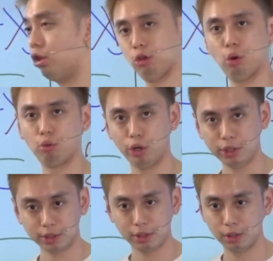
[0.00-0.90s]
low
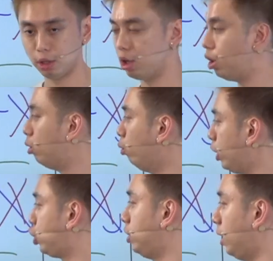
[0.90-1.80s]
risk,
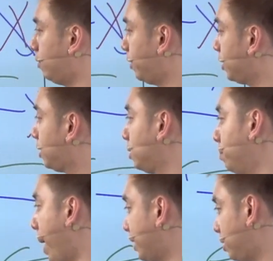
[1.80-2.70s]
which delivers
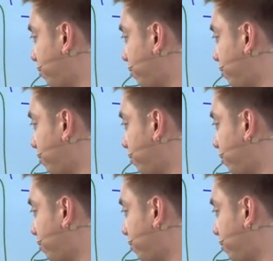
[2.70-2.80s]
massive